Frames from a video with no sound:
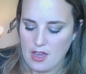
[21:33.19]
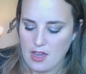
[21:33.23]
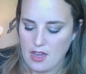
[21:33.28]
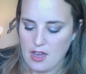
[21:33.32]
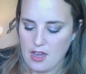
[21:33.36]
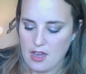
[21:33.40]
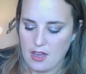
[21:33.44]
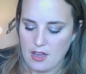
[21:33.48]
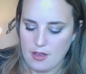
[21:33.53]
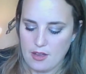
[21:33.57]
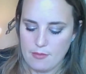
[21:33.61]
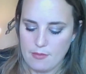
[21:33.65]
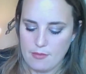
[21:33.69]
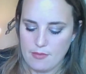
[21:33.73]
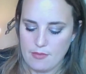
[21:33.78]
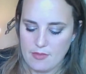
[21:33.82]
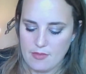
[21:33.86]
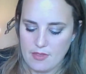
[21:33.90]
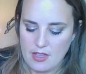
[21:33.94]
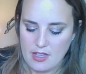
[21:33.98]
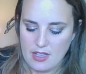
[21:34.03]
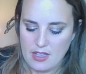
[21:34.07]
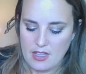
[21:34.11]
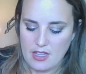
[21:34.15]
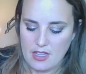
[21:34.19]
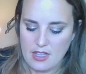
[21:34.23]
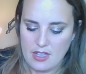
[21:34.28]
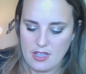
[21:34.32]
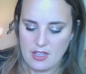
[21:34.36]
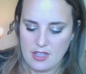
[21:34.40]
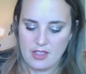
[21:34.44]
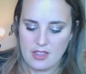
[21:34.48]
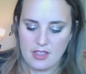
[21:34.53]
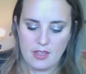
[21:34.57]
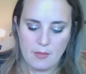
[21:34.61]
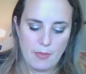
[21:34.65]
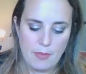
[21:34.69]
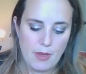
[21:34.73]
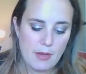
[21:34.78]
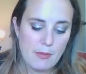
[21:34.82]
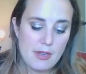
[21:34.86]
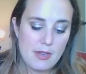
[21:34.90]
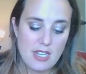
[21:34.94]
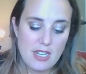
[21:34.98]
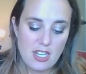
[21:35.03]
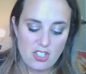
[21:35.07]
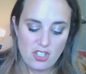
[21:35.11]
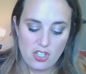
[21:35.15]
Um, the
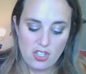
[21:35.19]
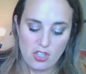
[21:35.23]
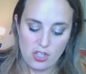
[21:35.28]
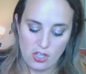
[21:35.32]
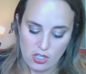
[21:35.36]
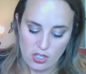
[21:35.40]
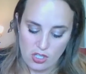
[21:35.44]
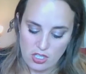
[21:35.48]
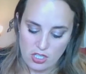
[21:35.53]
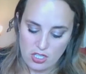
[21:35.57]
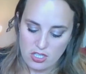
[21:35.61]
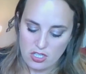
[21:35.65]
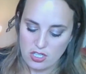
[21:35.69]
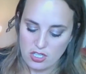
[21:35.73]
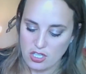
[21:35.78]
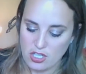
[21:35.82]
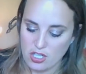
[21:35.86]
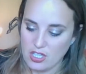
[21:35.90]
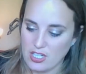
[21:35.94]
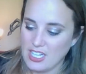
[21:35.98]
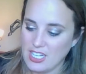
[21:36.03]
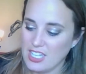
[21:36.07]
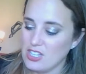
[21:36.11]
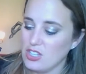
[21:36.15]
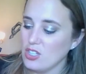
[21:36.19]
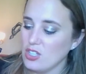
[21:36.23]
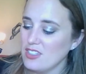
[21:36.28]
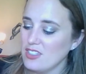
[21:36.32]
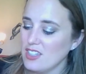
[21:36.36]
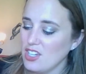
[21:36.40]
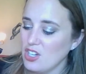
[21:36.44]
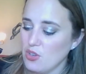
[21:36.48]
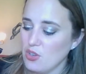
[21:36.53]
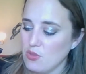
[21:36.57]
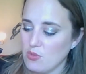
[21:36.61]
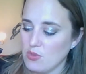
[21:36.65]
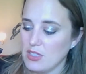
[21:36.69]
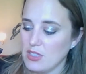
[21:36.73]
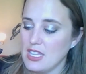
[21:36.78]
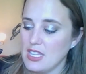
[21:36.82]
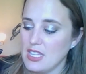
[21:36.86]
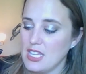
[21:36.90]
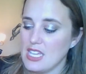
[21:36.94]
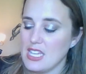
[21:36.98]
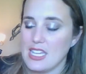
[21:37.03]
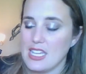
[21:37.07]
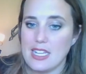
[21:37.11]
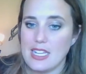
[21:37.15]
pigmentation looks good. It looks like a
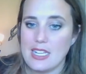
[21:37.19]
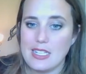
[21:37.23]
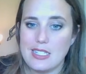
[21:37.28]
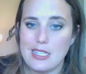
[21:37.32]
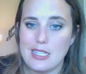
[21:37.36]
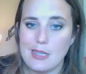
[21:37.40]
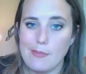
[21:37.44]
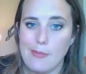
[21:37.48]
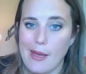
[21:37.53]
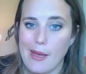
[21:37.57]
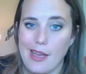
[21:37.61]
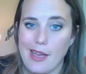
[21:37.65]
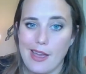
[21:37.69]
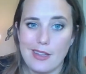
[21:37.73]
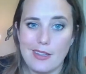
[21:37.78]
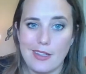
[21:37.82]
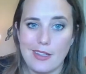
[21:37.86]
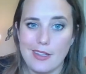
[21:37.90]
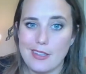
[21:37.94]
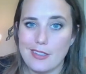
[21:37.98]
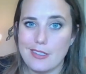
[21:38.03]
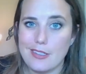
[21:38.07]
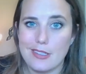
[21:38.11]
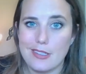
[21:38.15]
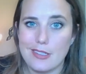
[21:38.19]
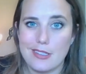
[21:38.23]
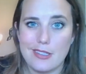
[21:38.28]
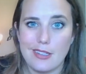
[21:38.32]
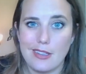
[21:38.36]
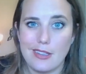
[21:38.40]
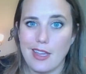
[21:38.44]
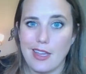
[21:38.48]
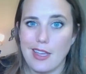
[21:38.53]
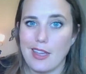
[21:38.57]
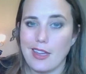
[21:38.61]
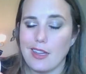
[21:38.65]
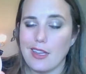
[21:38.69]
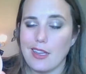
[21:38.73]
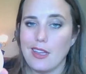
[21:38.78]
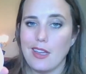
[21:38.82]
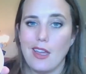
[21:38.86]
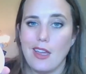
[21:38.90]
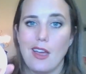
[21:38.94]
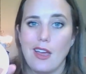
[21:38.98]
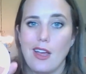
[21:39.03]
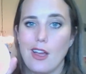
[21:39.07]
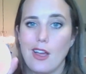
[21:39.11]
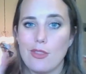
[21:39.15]
really easy palette just to like
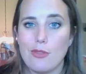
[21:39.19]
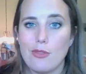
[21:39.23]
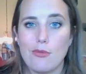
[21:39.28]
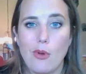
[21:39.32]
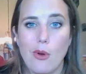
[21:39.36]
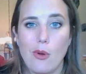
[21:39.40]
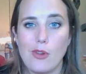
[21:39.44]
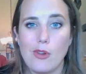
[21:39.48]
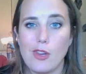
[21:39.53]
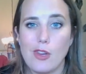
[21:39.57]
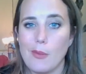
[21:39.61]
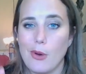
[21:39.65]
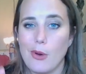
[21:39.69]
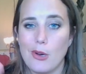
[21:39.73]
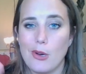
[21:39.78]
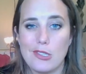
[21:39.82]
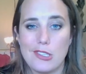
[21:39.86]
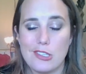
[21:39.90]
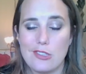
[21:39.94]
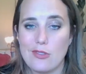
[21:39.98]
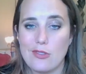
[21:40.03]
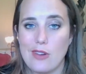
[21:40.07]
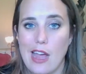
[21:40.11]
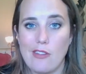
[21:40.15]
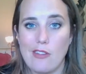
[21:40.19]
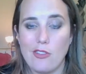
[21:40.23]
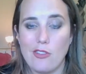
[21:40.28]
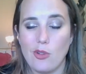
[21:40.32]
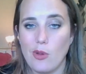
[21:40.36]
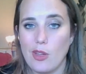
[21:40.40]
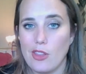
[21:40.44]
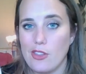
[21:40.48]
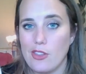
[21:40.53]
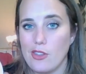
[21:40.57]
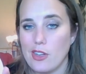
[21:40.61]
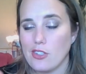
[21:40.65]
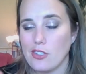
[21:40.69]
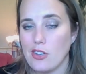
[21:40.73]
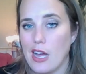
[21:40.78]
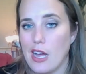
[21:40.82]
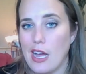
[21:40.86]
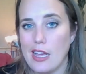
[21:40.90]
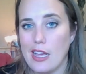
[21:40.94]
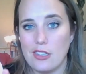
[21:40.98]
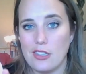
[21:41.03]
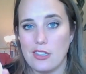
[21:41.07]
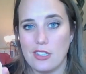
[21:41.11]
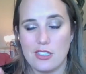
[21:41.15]
throw in your purse and travel with. You got your
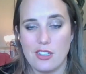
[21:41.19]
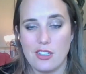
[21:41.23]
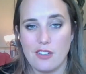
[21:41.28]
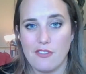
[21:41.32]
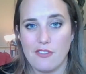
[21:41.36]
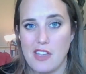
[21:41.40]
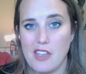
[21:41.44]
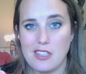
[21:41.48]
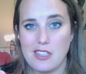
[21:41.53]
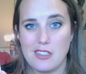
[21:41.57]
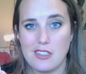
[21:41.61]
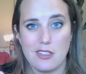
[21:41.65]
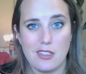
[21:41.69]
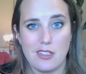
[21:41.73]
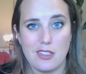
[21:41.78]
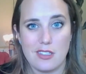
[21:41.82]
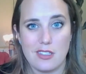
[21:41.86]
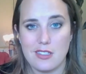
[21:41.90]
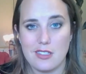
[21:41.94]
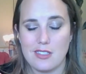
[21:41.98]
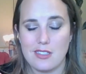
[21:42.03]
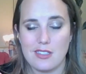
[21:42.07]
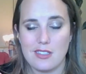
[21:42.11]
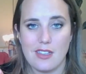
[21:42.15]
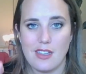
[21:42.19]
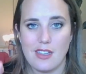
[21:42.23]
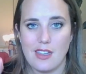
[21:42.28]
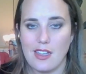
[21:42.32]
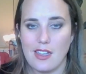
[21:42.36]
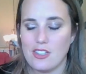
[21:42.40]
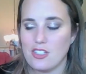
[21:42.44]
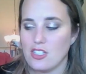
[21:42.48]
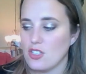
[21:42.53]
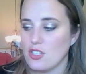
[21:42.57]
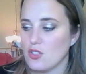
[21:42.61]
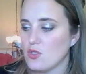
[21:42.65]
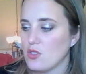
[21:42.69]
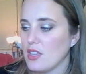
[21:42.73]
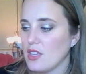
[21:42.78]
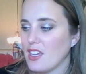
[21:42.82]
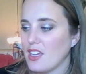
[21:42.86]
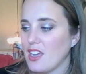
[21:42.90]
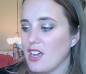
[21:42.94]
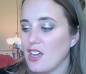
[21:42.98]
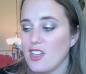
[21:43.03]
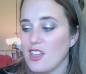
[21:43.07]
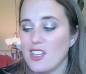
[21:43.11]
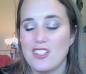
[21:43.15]
eye looks, your face looks. It's just
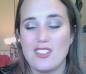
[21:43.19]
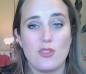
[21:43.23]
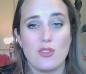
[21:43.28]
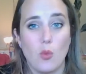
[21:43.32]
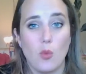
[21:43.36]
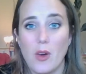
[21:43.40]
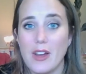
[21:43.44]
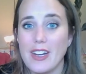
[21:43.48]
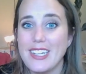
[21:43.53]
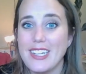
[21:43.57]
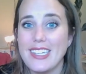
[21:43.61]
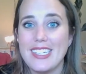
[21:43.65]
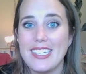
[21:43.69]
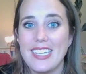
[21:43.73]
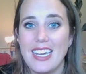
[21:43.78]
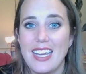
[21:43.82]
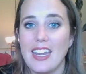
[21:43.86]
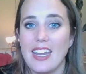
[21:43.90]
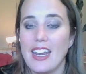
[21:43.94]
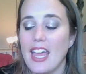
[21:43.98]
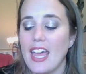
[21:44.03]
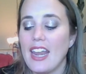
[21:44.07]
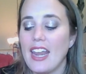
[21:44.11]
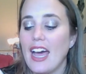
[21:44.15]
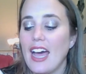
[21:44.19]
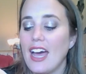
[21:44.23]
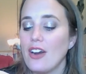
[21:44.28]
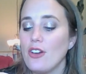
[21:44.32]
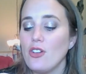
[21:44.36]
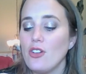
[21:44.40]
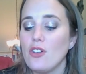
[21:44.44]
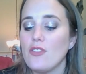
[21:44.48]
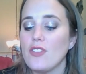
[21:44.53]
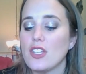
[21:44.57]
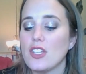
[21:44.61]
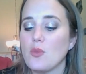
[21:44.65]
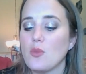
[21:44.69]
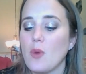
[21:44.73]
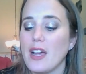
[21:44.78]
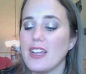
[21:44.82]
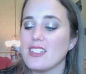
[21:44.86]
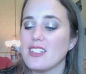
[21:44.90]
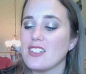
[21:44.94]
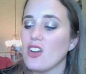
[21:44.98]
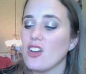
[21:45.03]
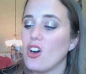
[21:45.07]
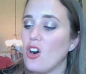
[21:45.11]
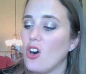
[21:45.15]
like, it's a one and done. And I don't know if that's why
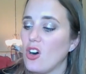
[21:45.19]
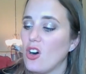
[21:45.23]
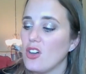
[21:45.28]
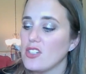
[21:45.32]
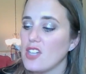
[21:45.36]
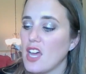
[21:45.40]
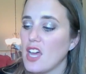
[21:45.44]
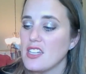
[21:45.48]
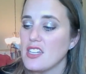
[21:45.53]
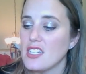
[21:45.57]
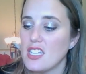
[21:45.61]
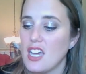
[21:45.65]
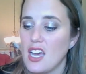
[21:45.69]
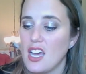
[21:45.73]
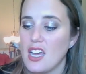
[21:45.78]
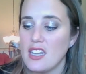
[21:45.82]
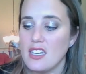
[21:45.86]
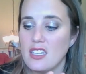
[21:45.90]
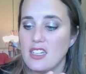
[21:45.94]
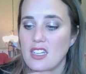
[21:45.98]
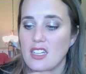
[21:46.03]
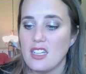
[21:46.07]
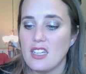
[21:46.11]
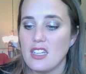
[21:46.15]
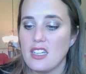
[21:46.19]
it's called Undone.